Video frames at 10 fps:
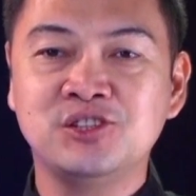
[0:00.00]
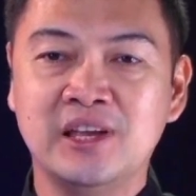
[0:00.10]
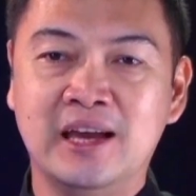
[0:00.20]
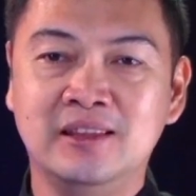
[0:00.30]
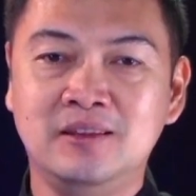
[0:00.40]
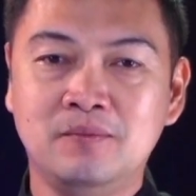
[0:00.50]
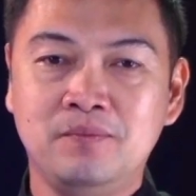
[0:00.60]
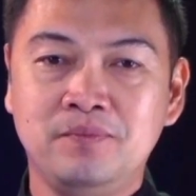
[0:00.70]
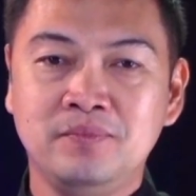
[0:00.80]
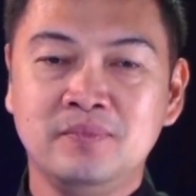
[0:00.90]
and said,
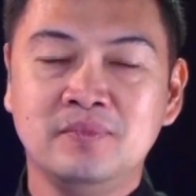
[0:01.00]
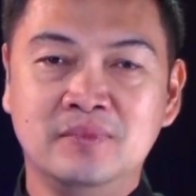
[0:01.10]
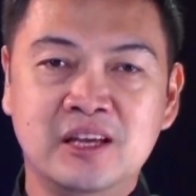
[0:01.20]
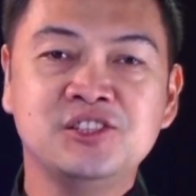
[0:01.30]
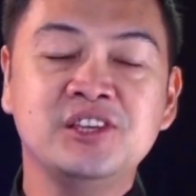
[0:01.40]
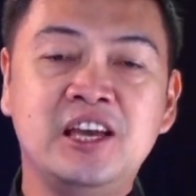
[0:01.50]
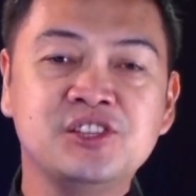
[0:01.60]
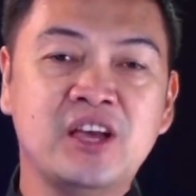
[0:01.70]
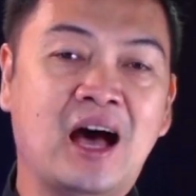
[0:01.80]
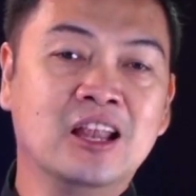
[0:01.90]

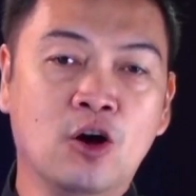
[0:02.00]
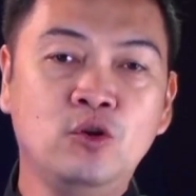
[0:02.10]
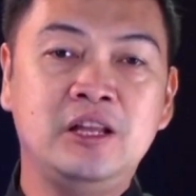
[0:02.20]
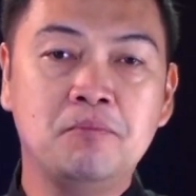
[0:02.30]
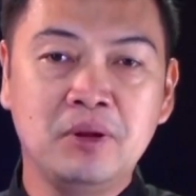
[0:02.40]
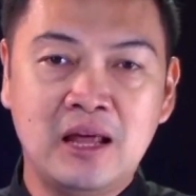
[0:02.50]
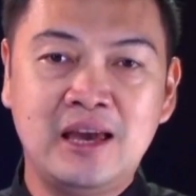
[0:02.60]
"This is a lonely